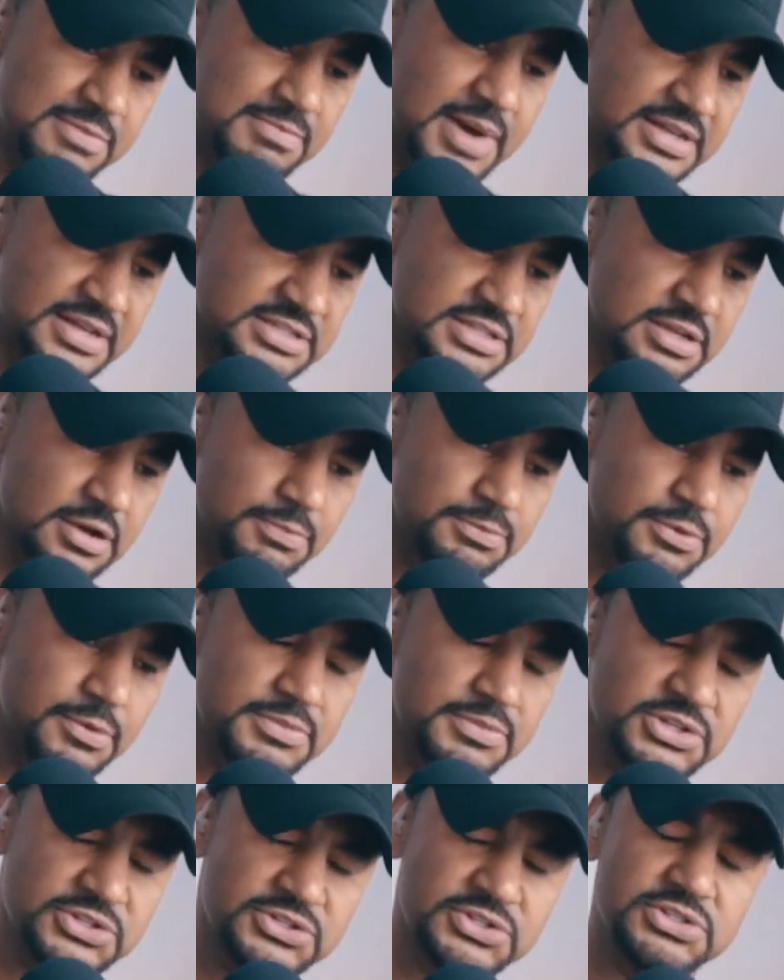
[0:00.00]
myself
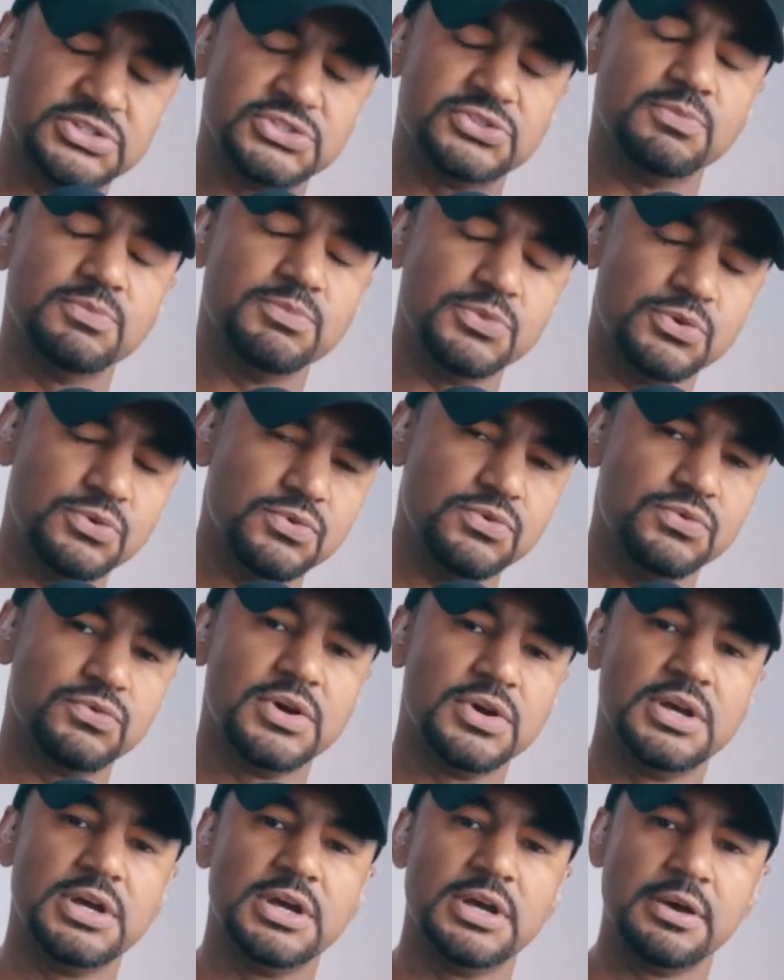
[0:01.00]
permission to move
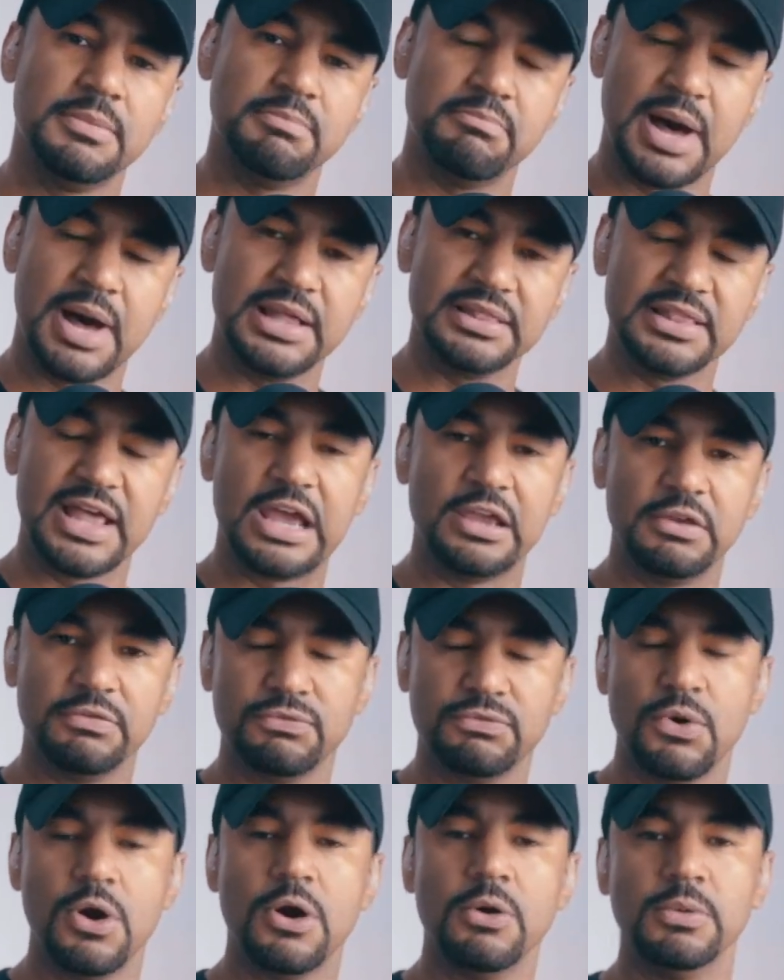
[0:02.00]
my life
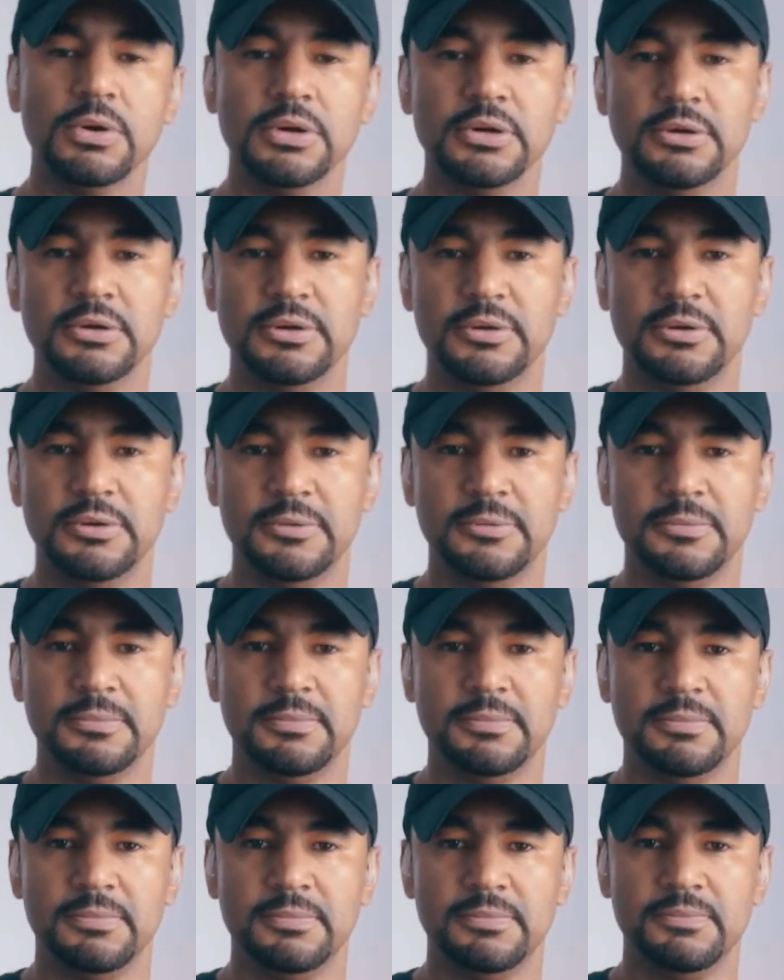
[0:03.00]
forward.
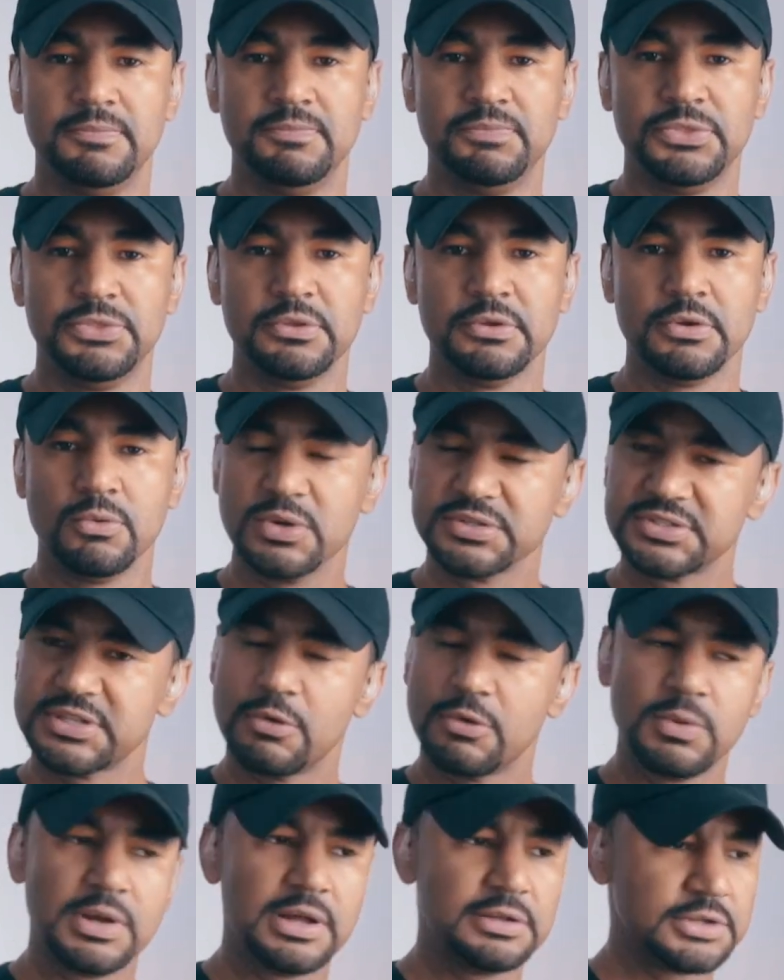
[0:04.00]
What's
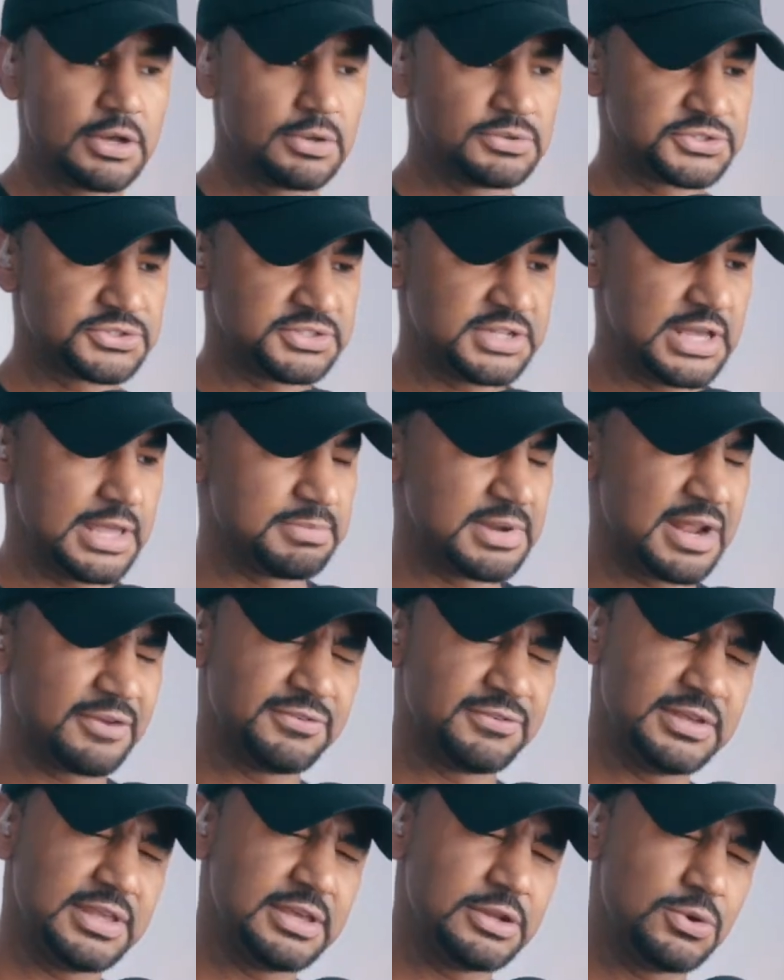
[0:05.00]
that well-known statement? I
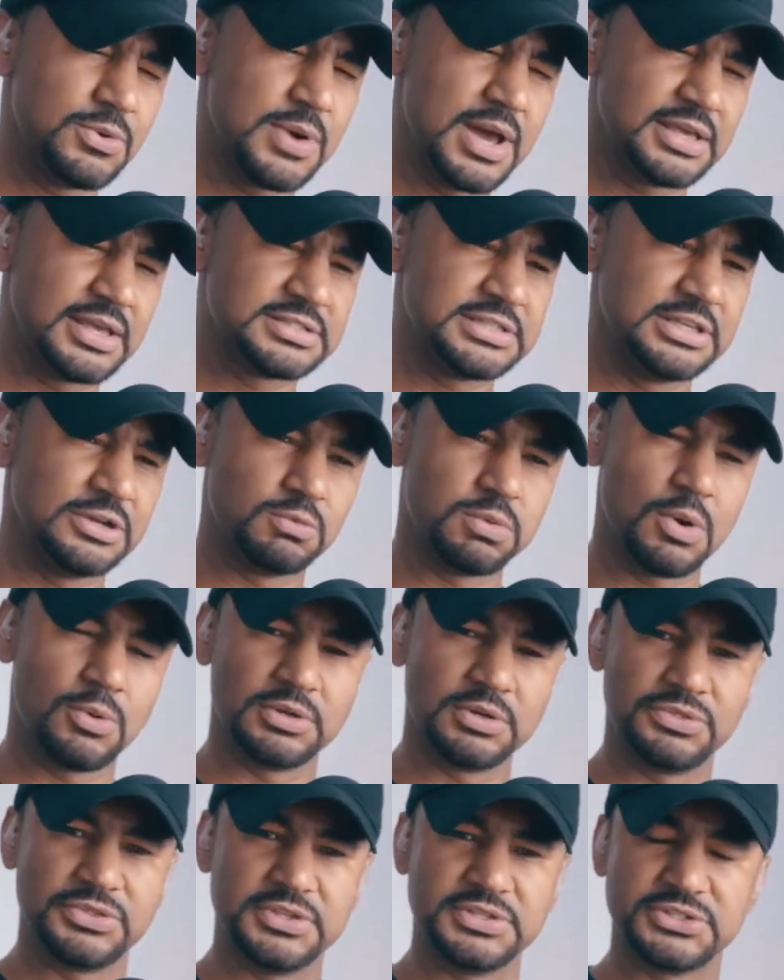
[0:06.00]
forget who actually
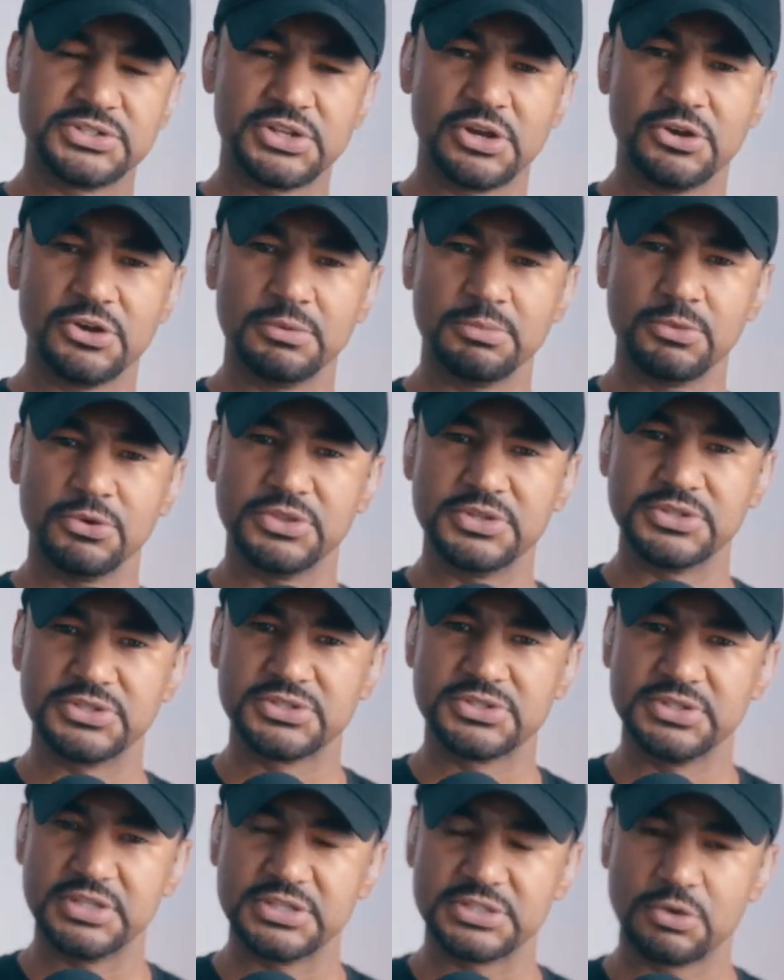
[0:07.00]
quoted this term, or
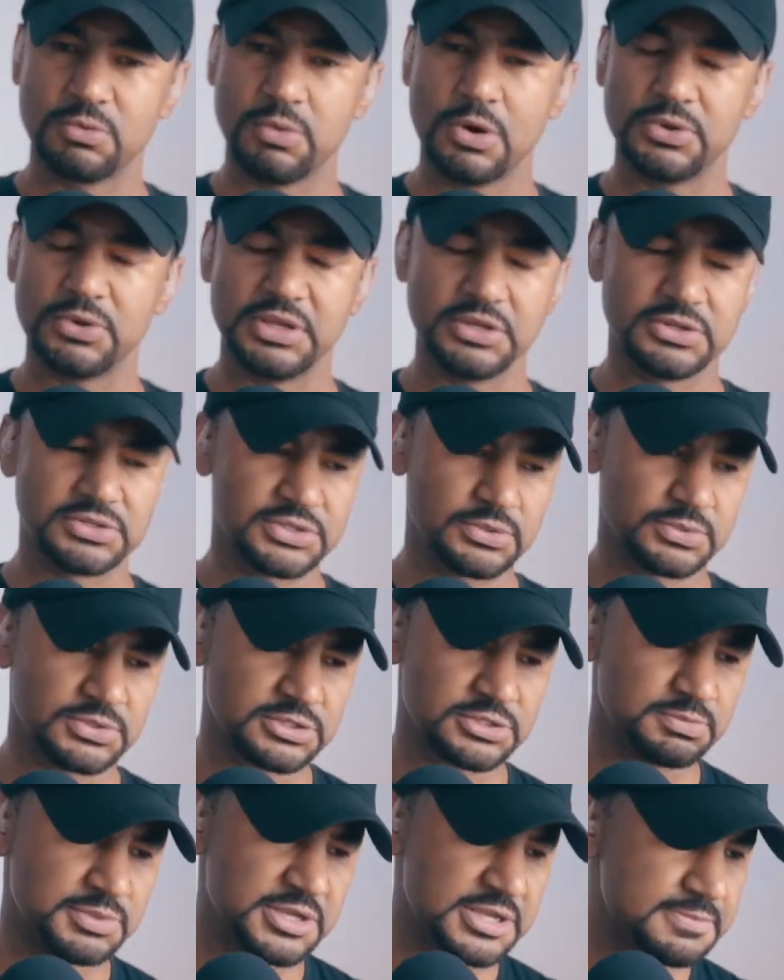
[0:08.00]
this quote here, so to
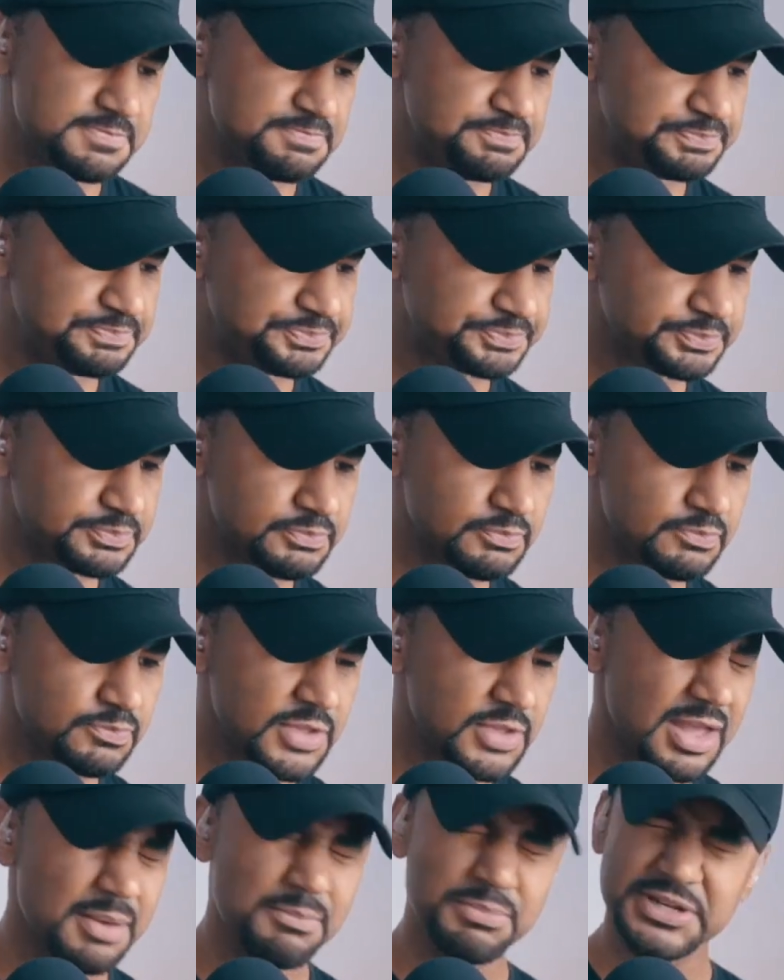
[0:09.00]
speak.
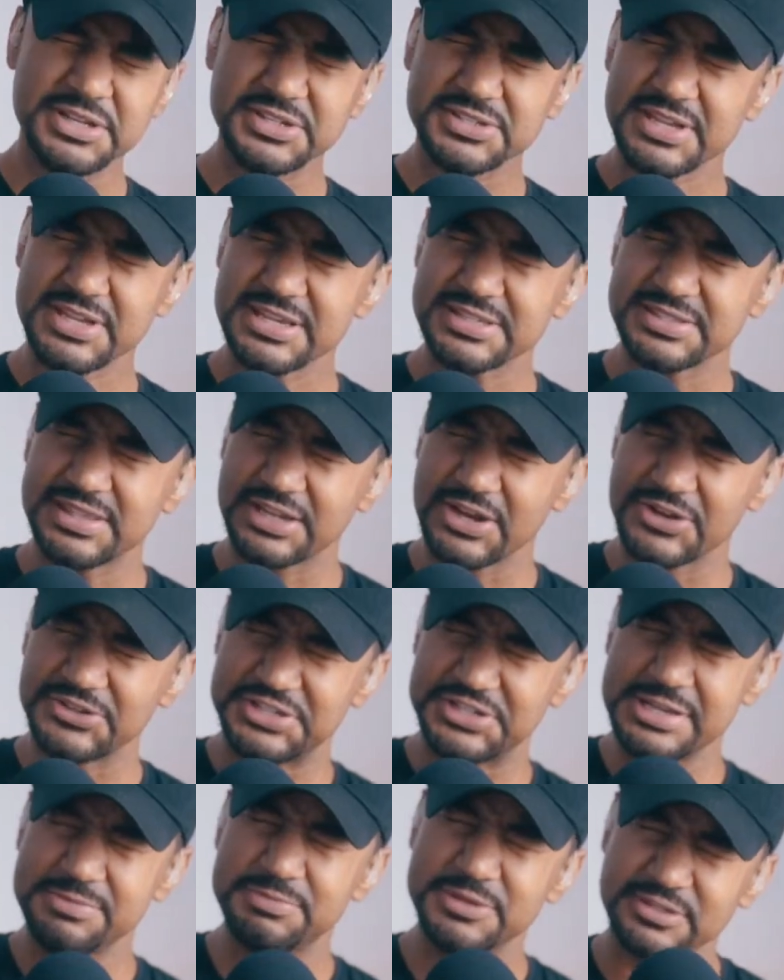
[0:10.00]
But it says that our
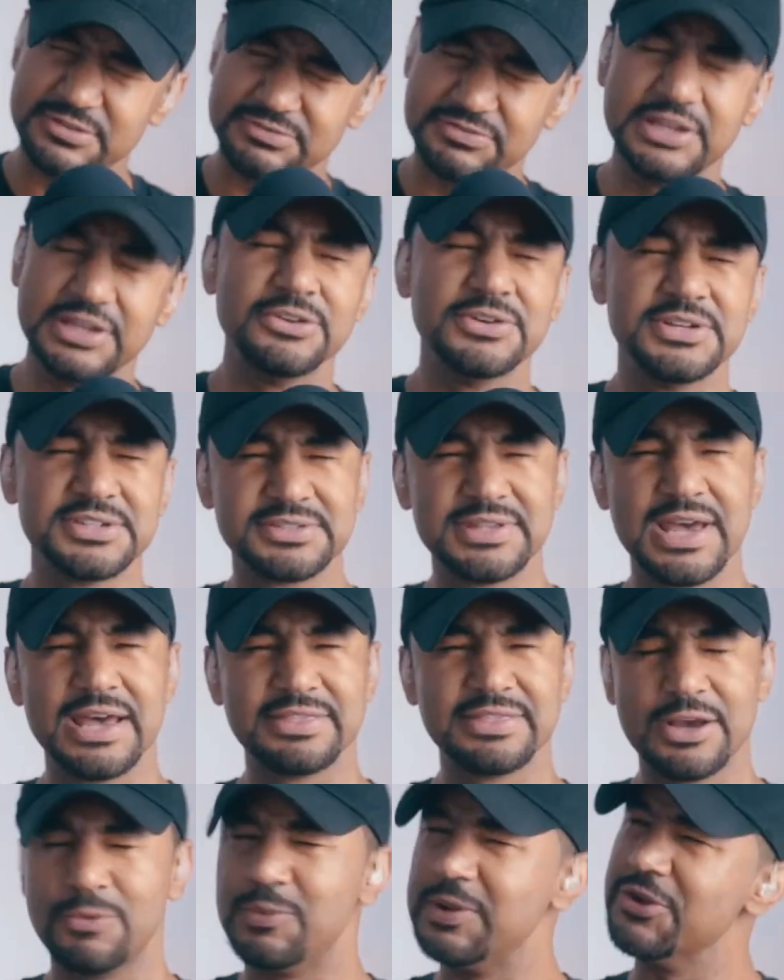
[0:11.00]
deepest fear is not
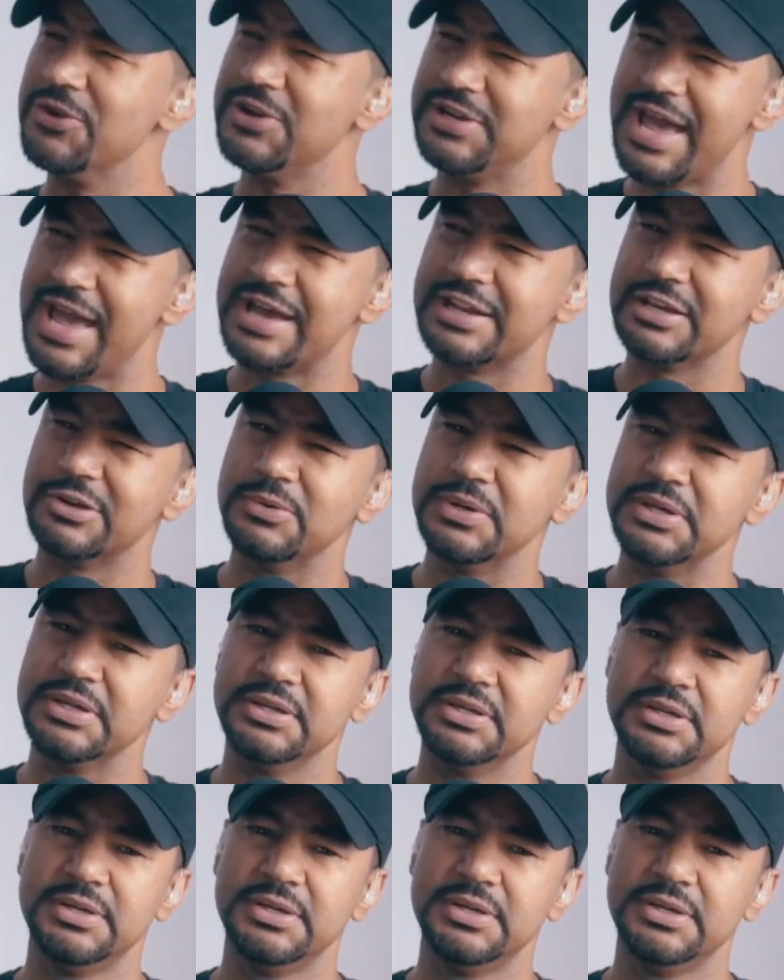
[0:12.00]
that we are inadequate.